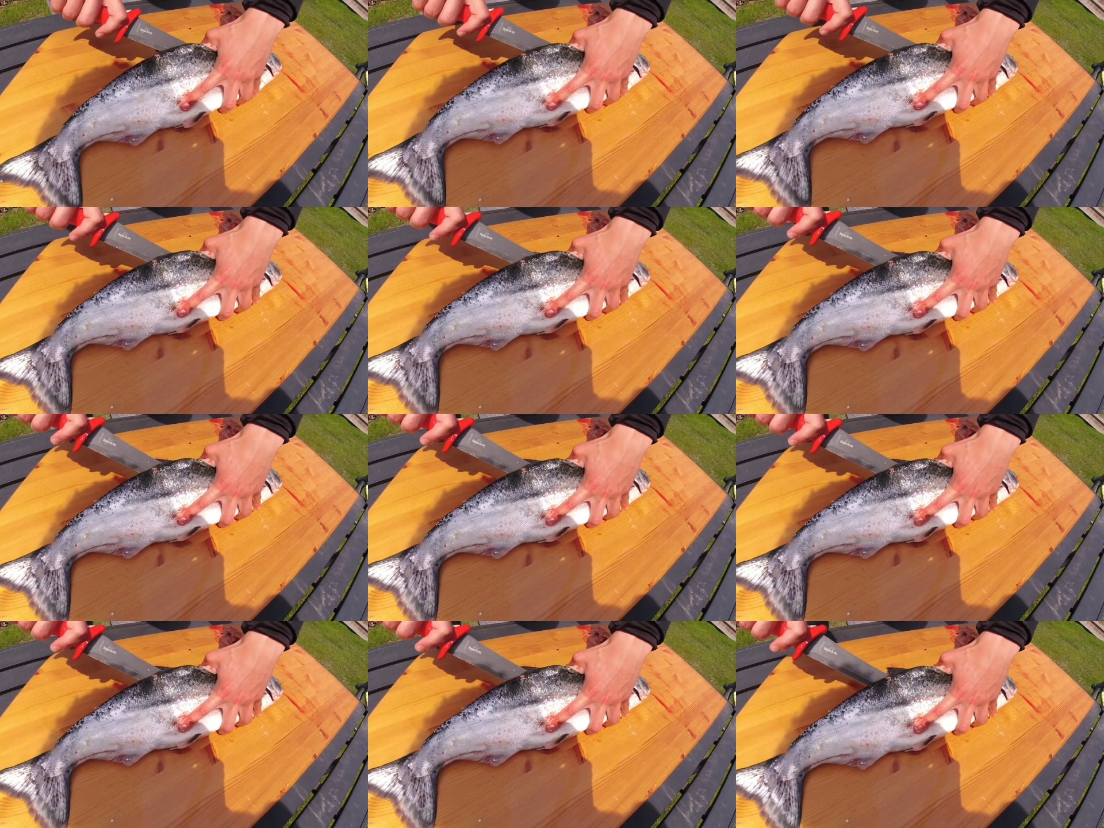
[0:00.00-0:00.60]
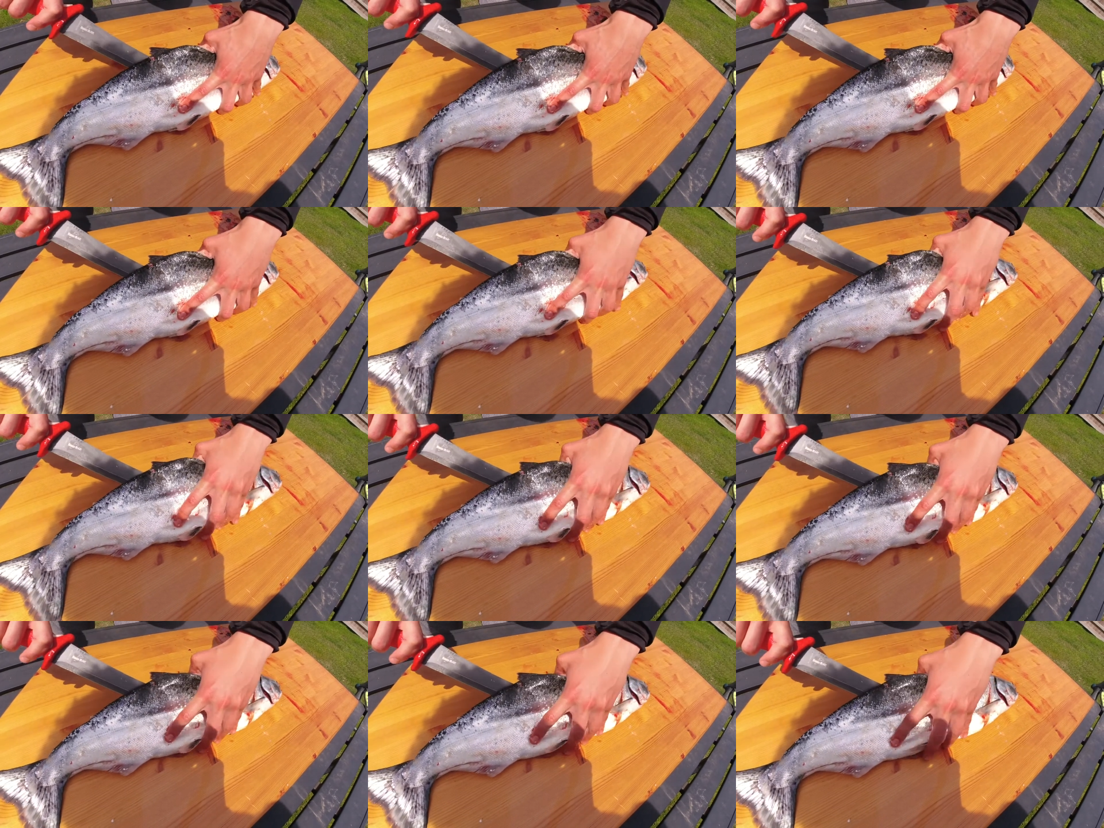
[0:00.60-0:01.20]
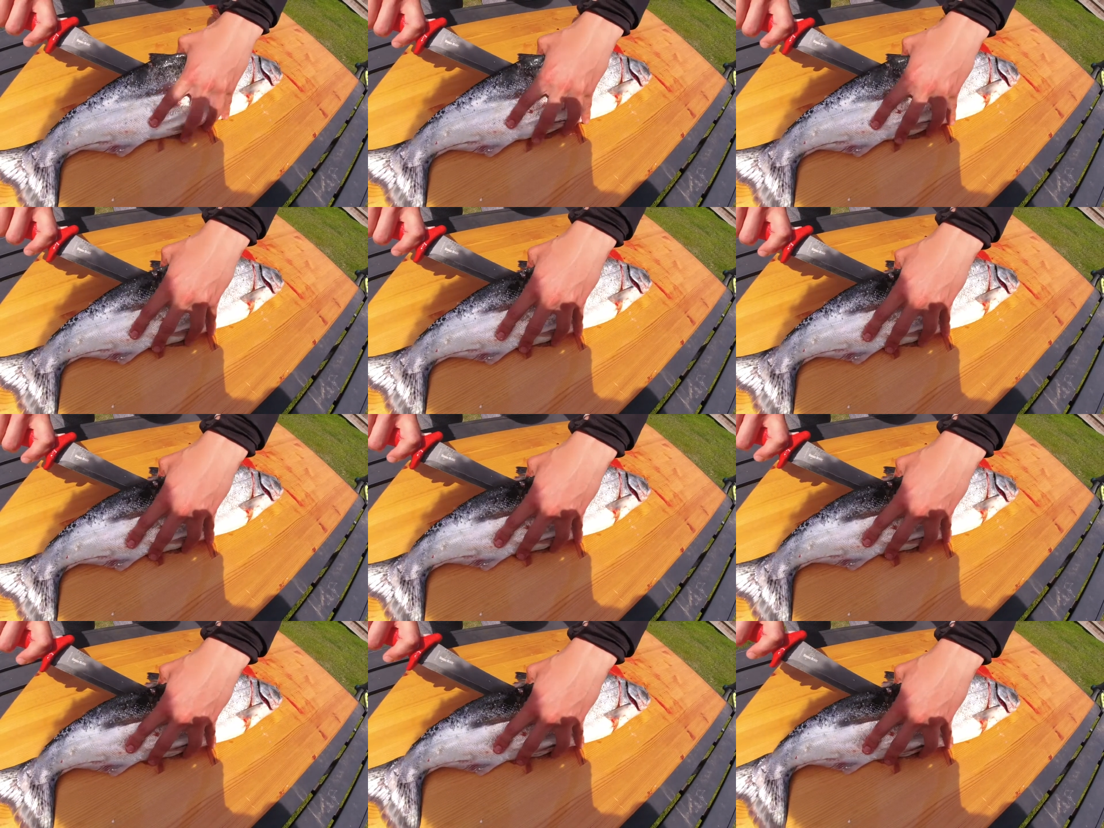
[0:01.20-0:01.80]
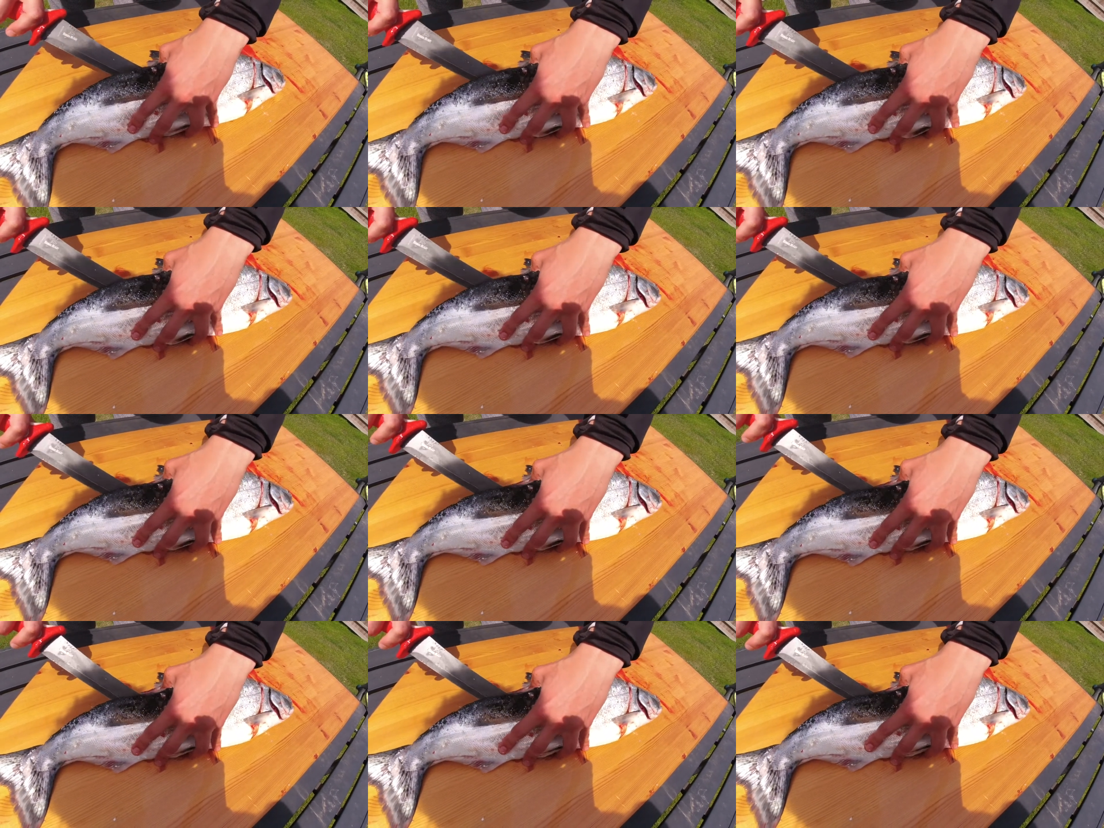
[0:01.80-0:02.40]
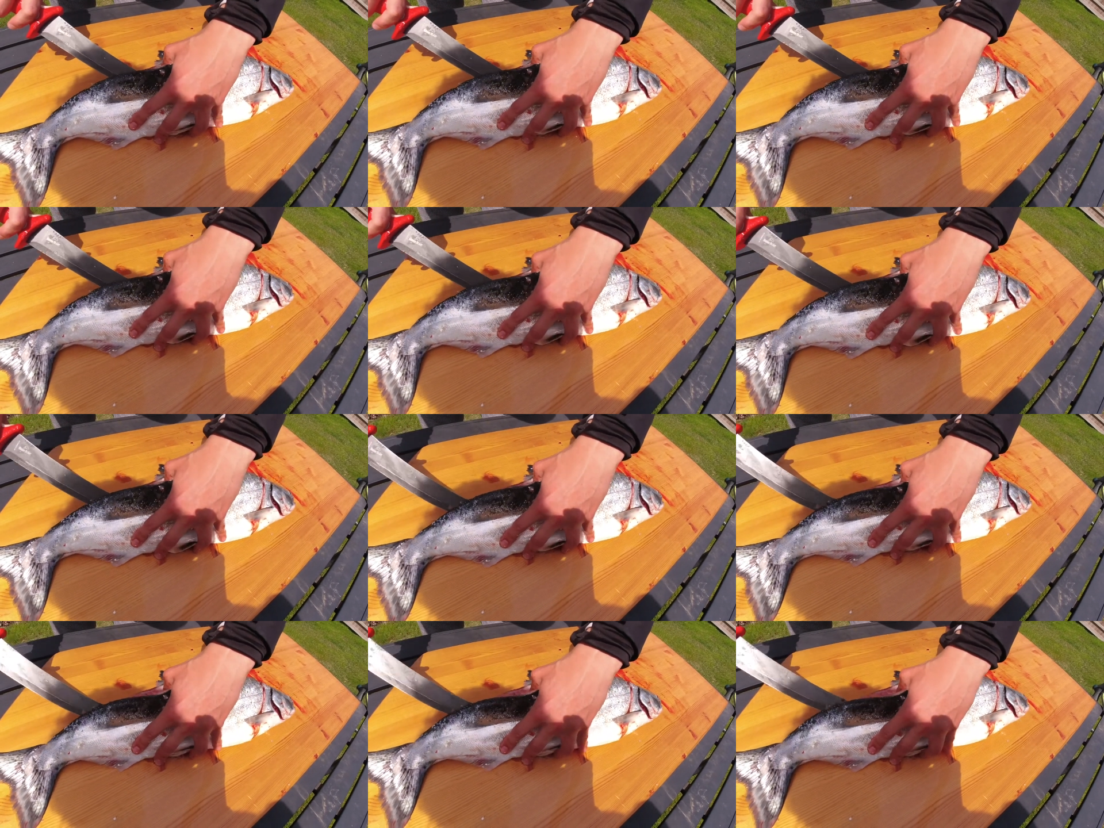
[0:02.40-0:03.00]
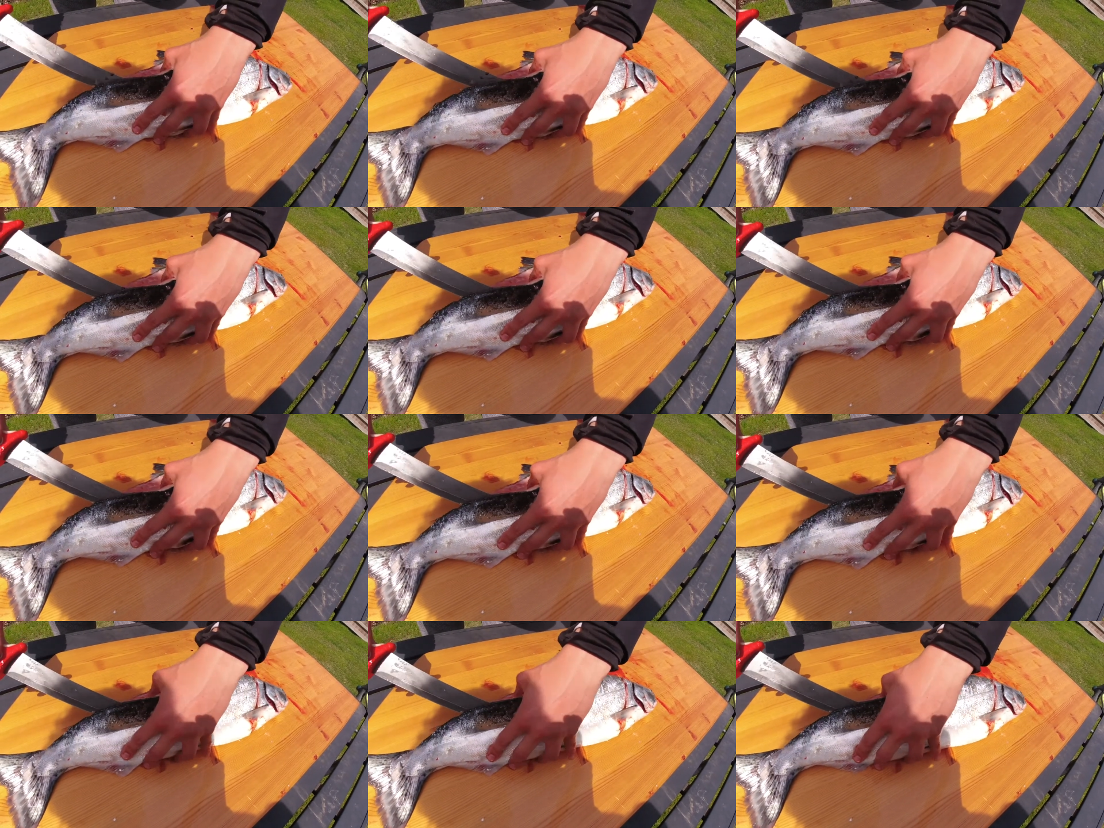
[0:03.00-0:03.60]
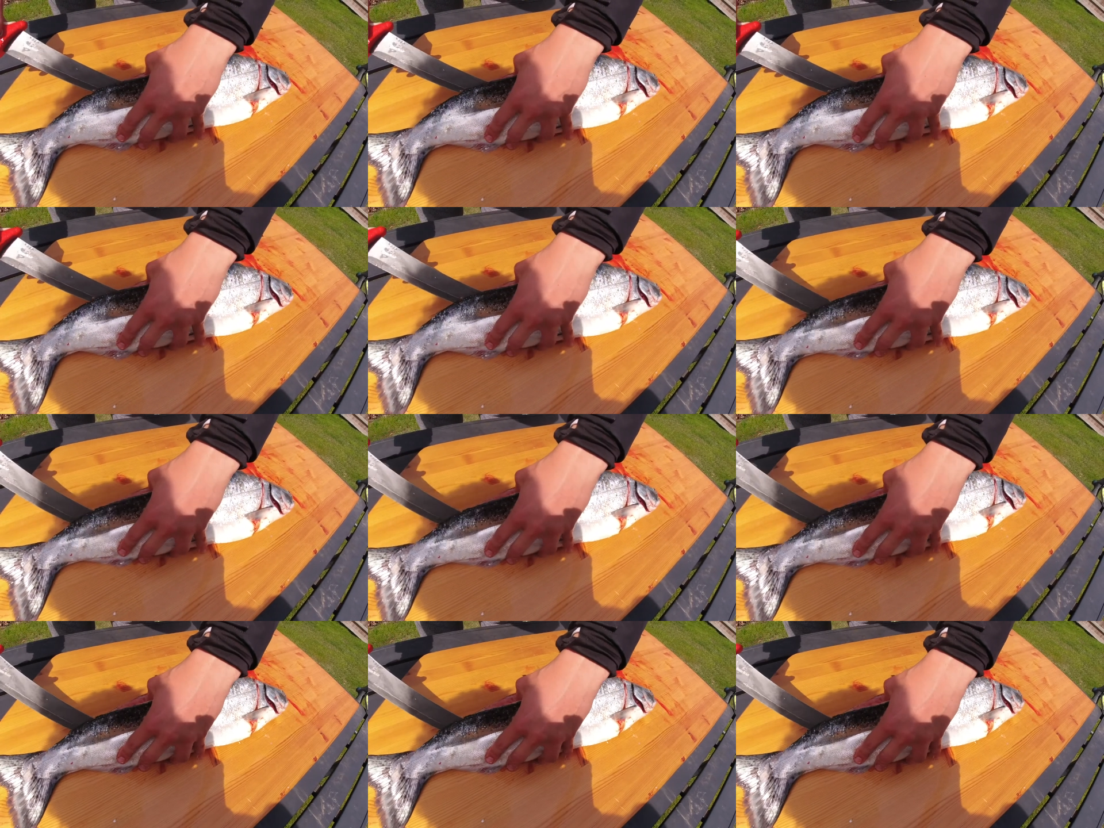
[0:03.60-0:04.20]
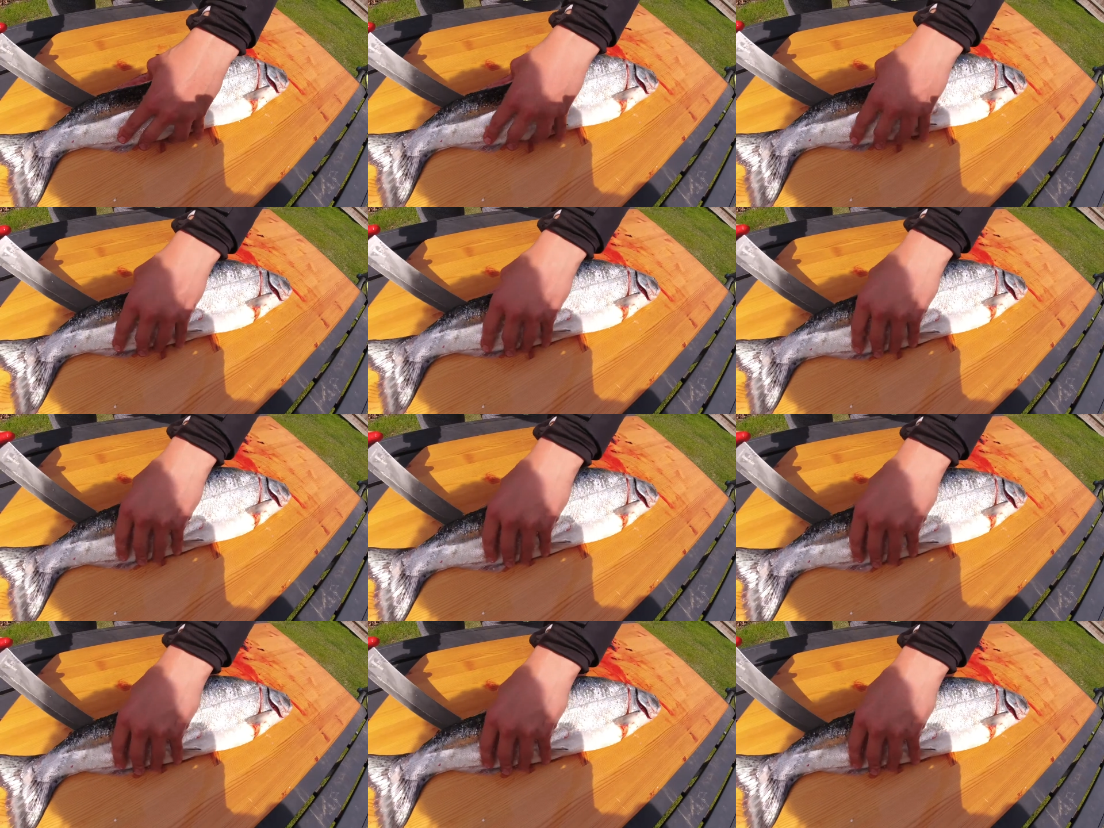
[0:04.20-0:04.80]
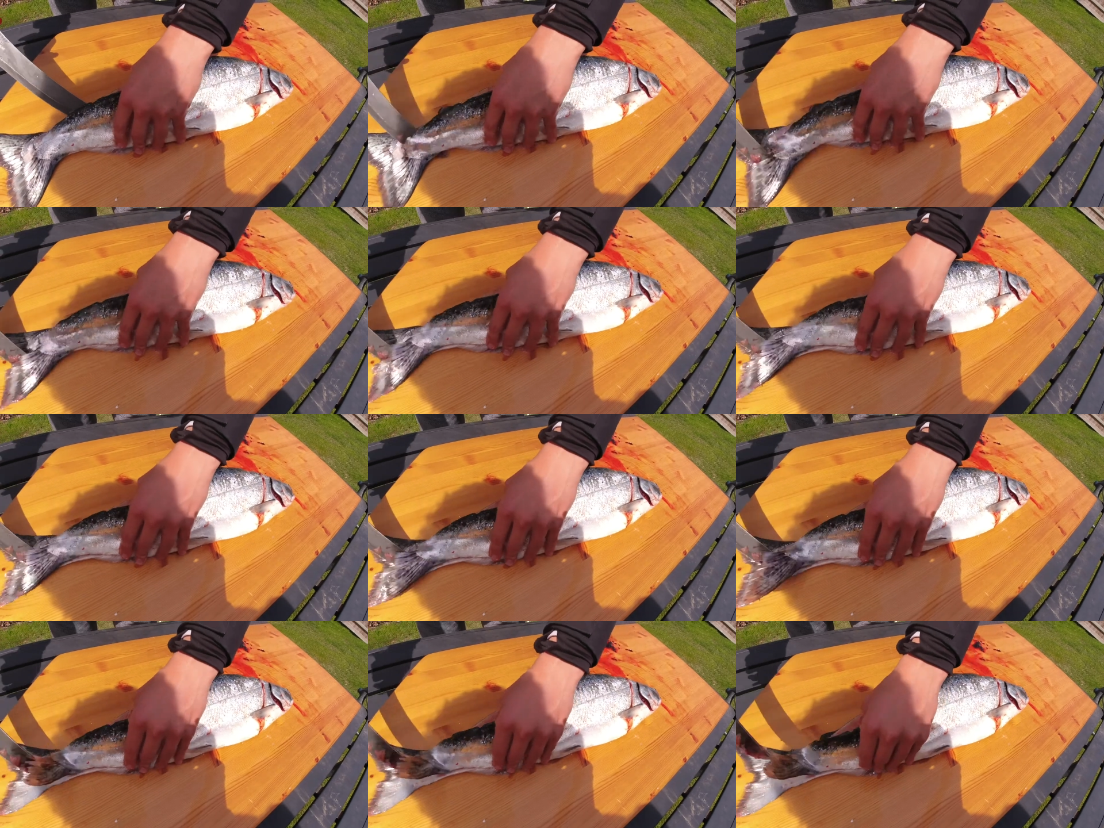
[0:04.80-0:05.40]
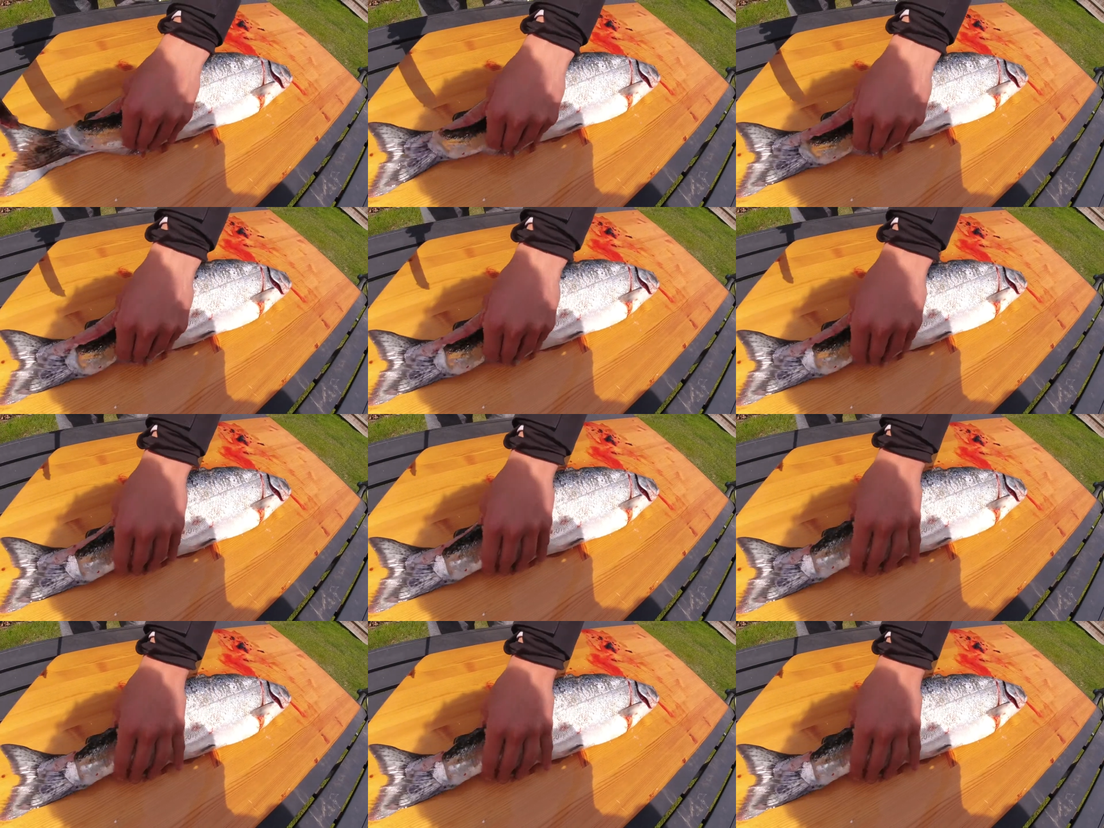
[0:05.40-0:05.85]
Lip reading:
Nobody's mouth can be seen.